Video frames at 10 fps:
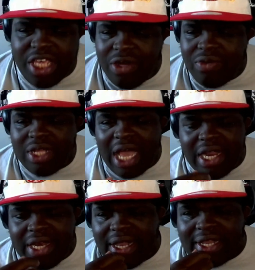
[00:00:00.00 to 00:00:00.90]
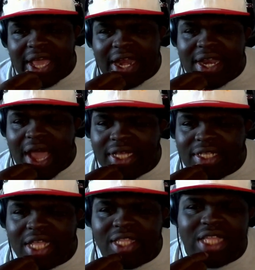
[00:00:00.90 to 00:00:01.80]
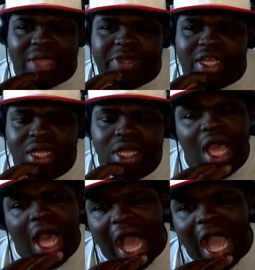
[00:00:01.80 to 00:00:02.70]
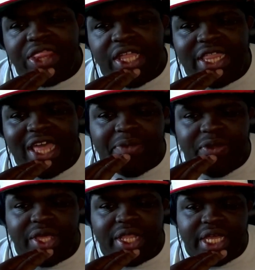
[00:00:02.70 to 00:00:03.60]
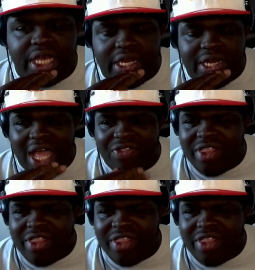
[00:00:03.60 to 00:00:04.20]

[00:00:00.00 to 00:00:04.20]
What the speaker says: of cute, kind of nice. I think that'd be really good. And